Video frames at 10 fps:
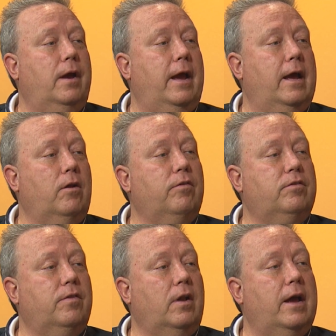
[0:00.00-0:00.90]
and
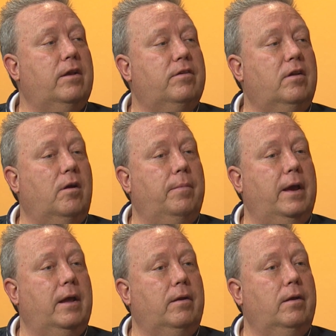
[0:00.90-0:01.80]
also the Lions Club,
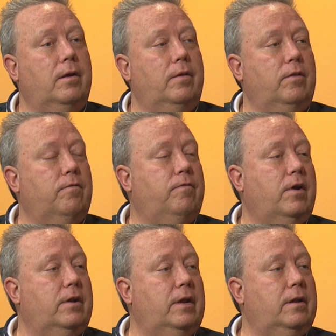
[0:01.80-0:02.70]
and their
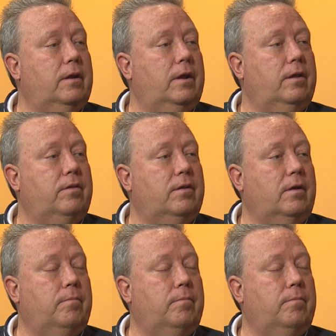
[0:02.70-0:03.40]
funding is